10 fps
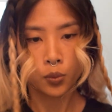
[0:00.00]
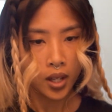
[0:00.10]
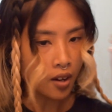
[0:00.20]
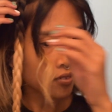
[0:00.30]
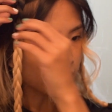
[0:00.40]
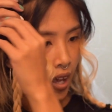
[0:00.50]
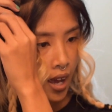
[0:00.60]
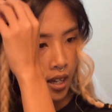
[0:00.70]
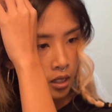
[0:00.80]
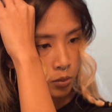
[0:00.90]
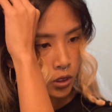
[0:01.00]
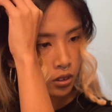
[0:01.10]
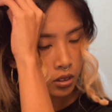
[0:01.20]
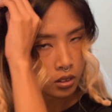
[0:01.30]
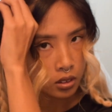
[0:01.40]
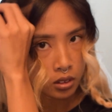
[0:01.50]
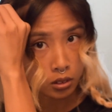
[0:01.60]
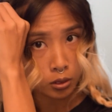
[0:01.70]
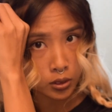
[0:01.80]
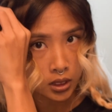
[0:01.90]
So we have that, and I'm just gonna
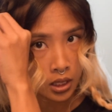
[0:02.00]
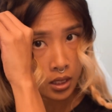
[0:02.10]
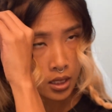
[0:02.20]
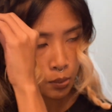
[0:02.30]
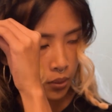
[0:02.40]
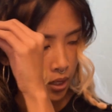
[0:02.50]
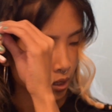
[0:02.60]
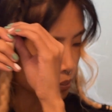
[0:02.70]
loosen this braid